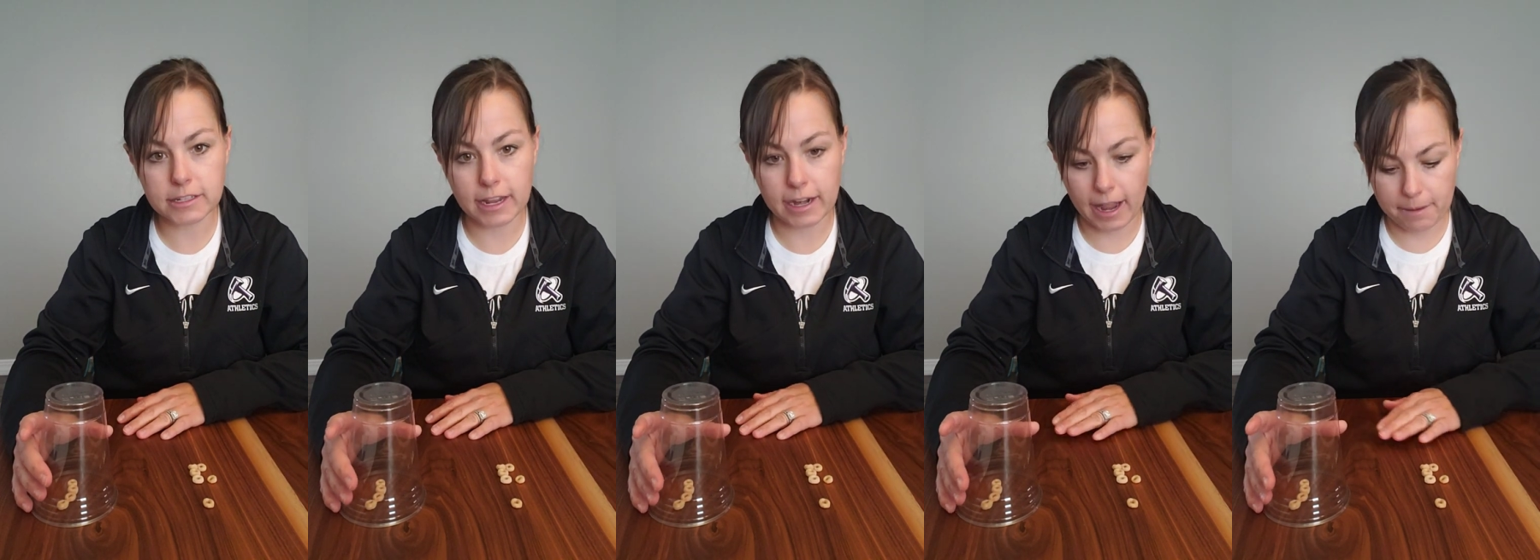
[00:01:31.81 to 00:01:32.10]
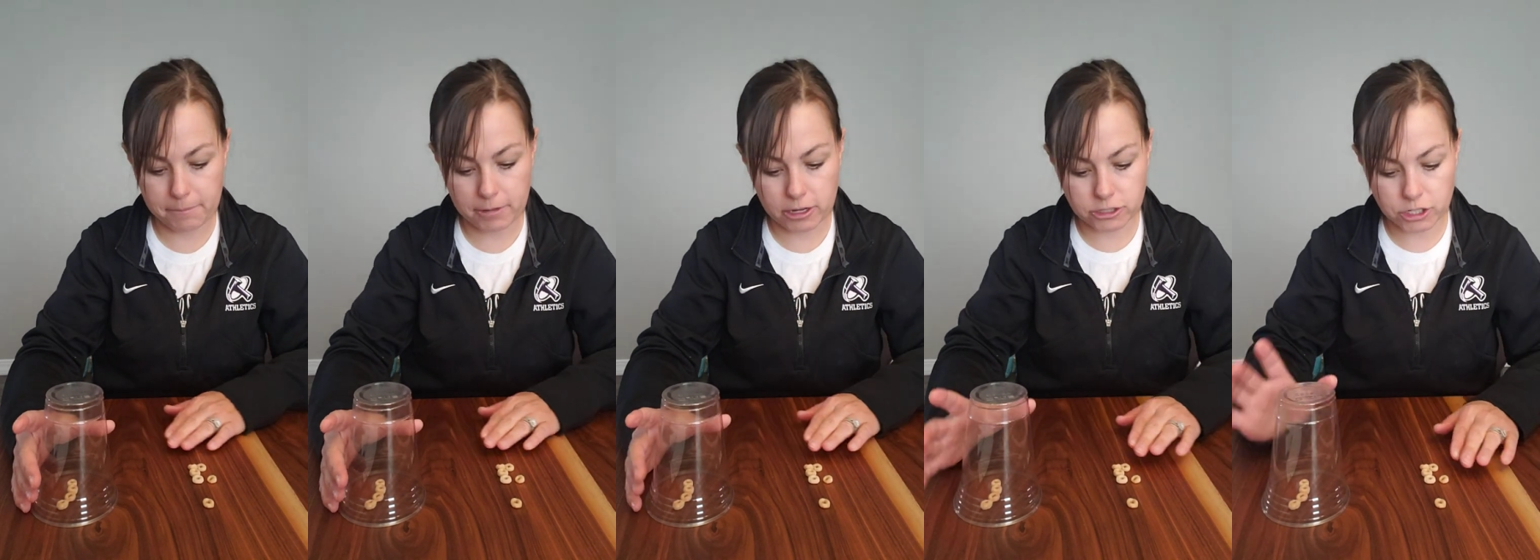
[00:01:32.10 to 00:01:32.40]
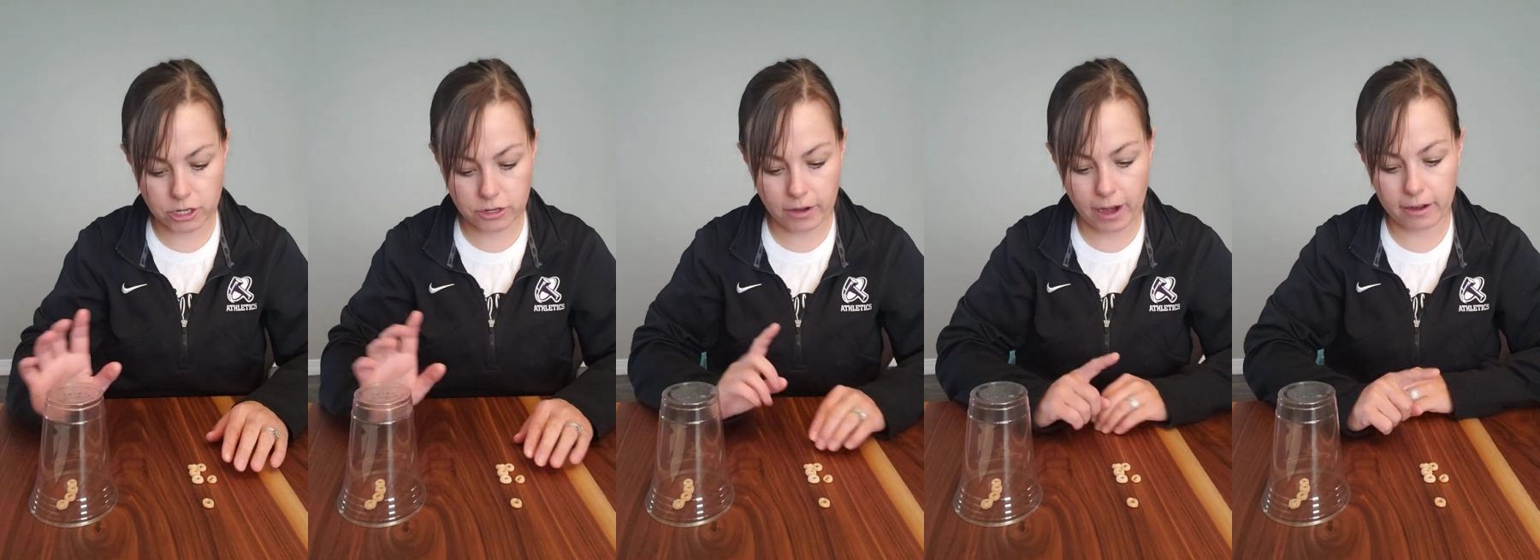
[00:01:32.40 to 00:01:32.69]
And I'm going to
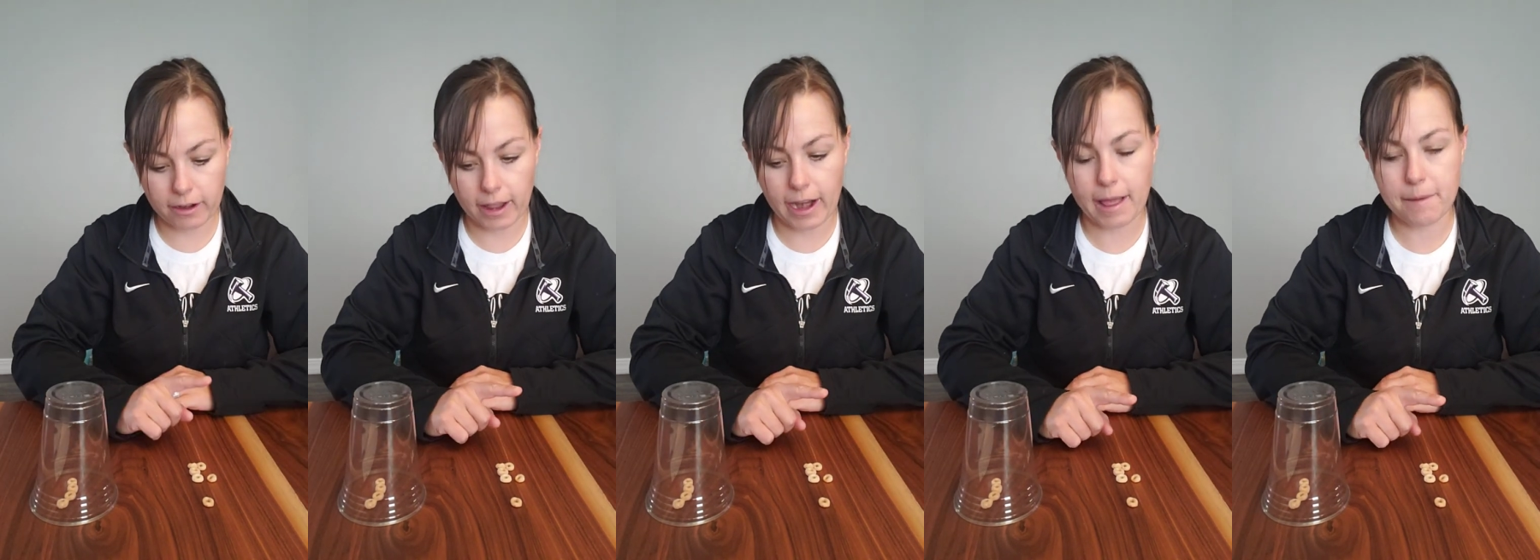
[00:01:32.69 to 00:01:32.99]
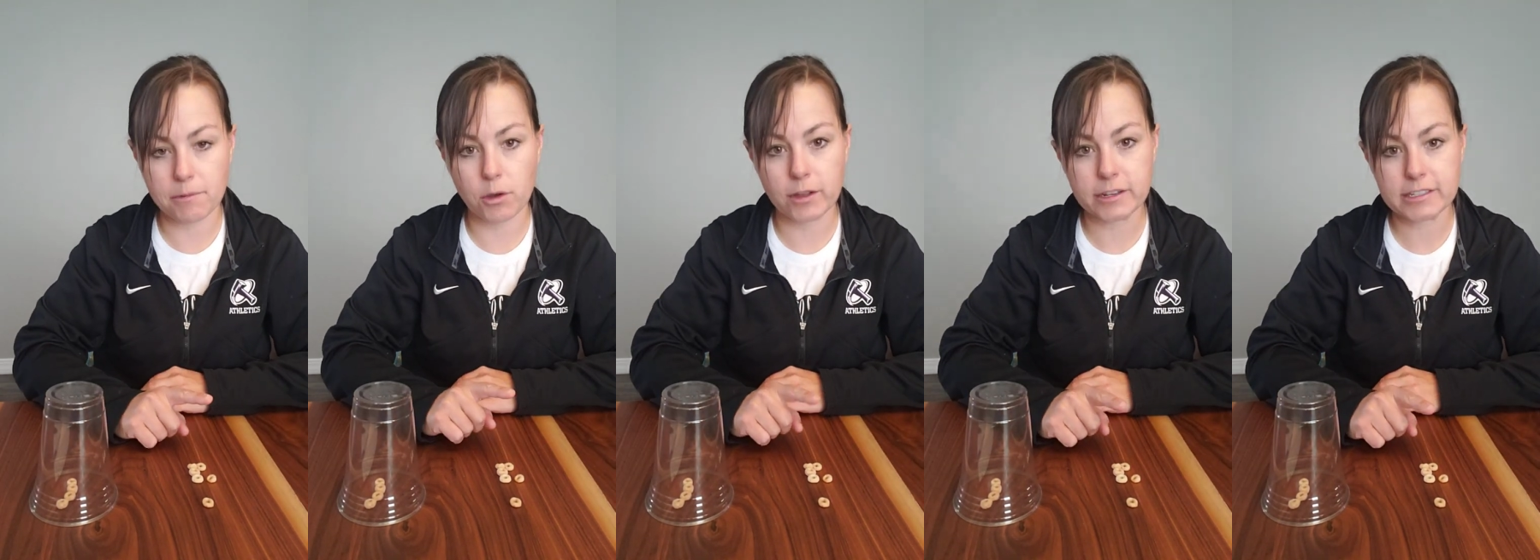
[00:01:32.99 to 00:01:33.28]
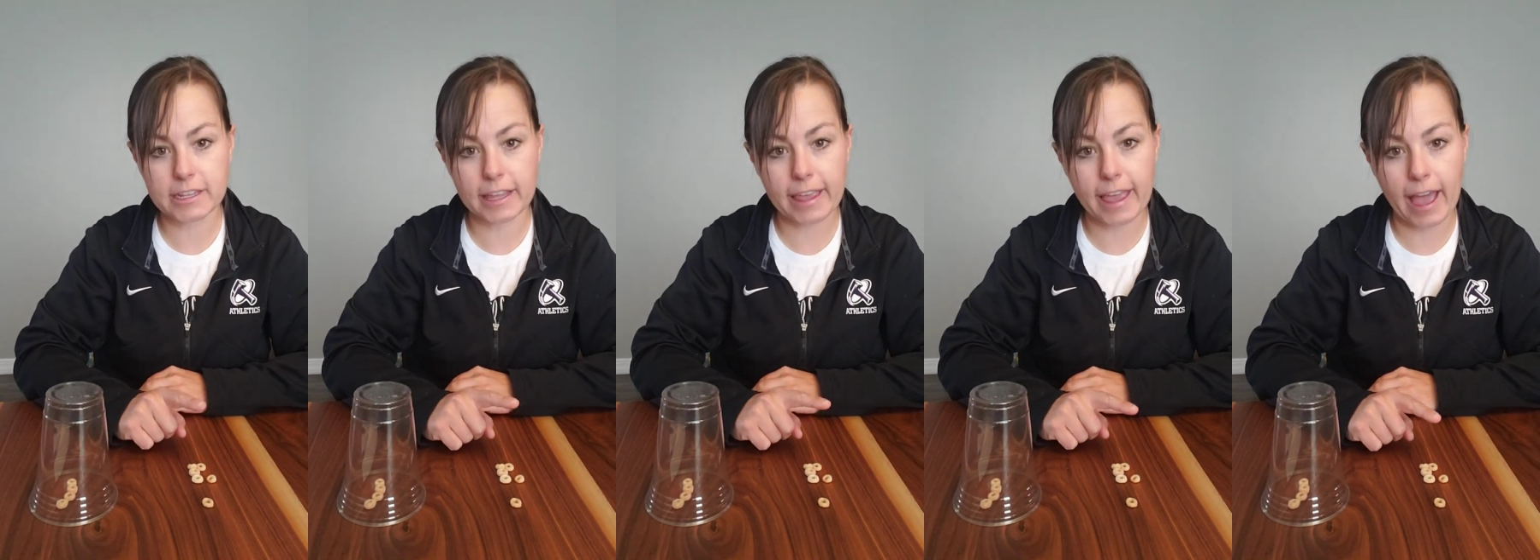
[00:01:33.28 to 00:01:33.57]
turn around and I'm going
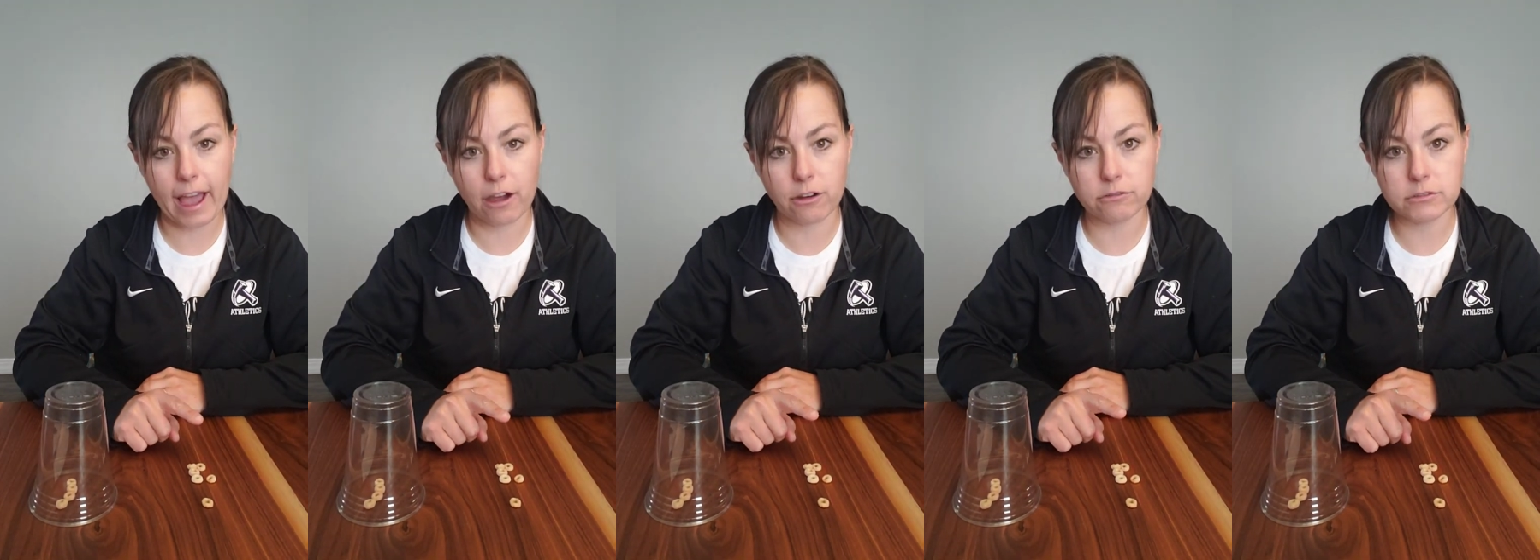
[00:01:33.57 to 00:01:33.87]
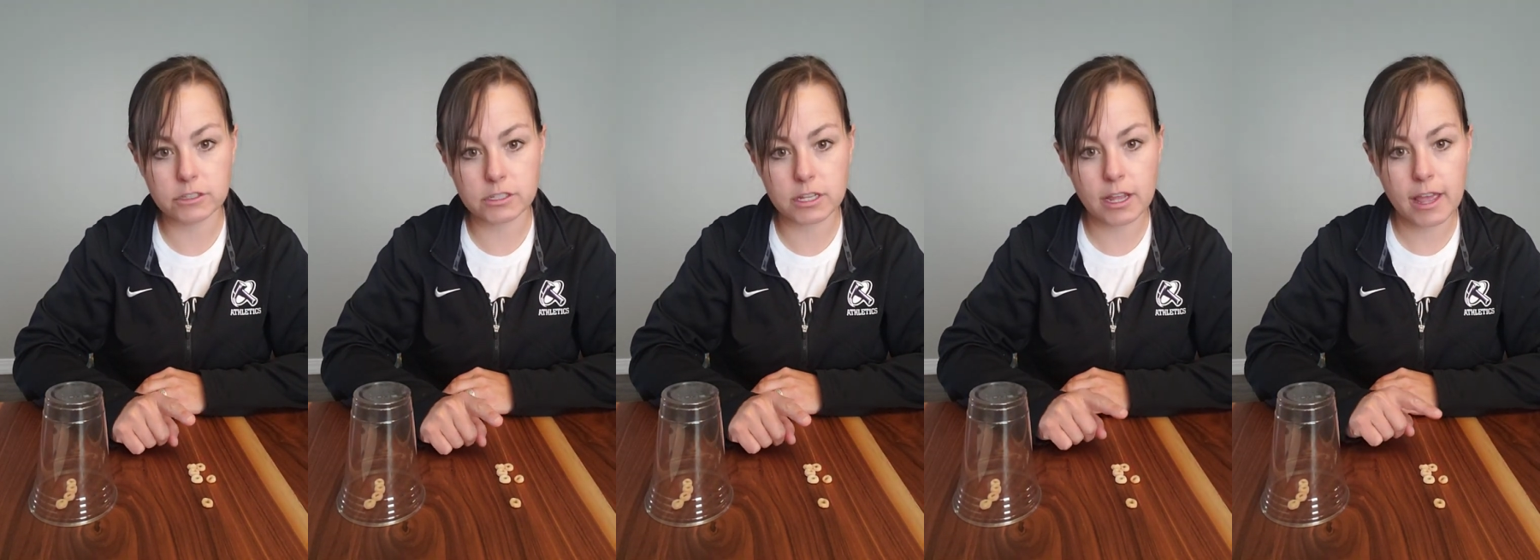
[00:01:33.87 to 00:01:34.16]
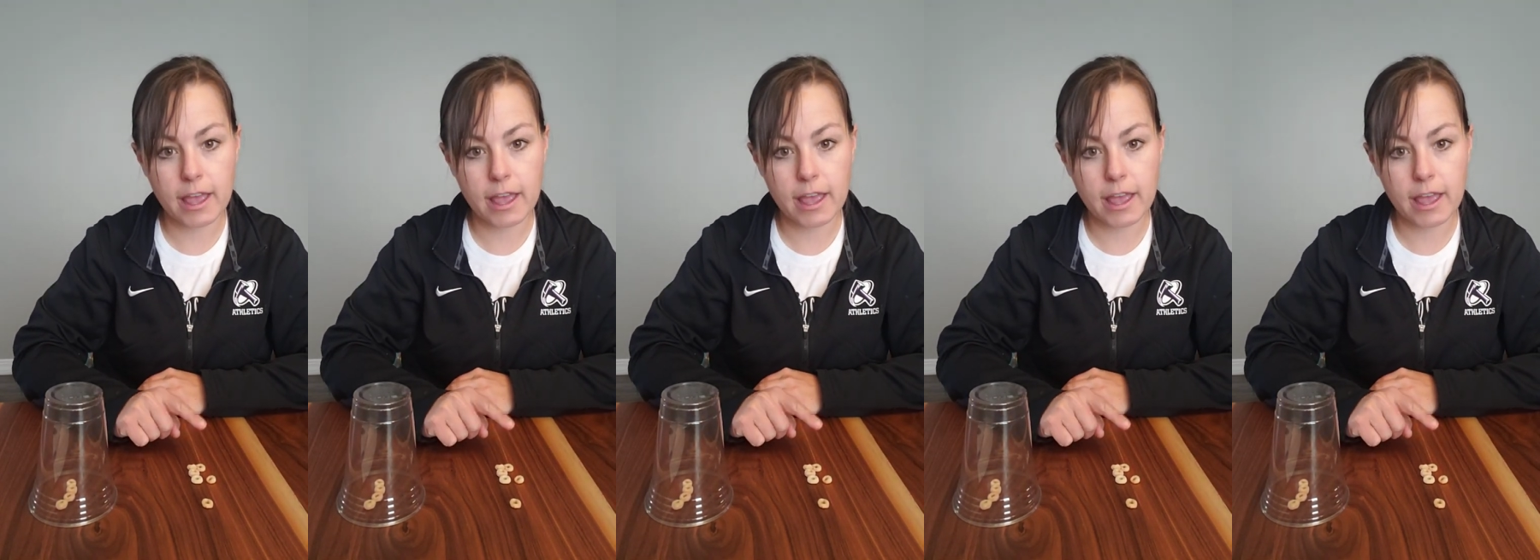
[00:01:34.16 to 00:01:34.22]
to count